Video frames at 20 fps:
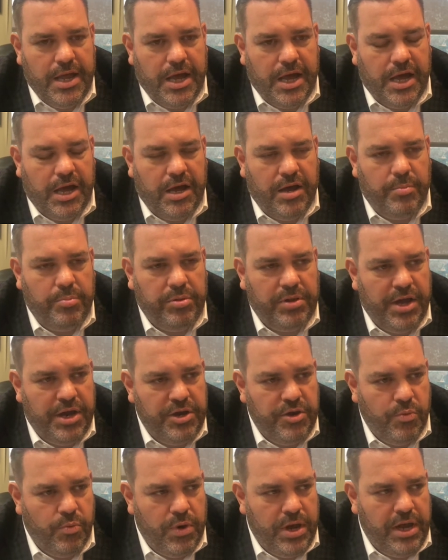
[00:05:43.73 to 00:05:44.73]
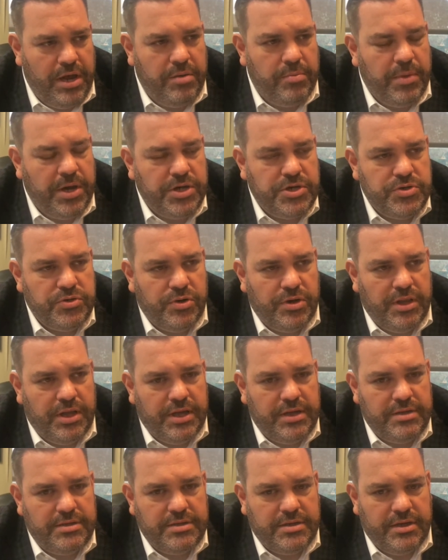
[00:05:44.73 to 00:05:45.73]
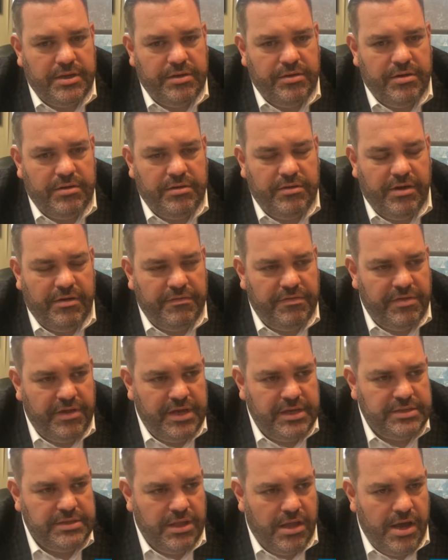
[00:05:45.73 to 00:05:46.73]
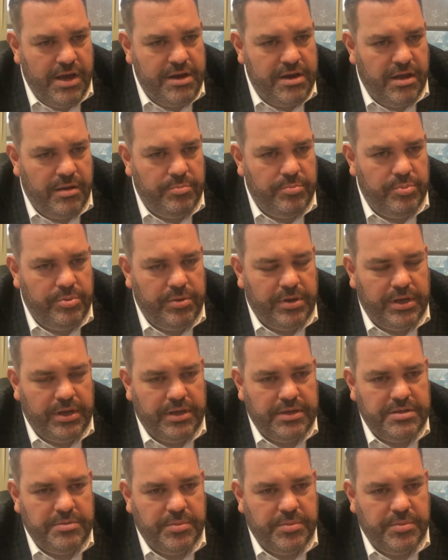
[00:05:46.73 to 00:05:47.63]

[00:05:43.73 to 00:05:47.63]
Uh, plan your week. Make sure that uh, you know you have things lined up uh,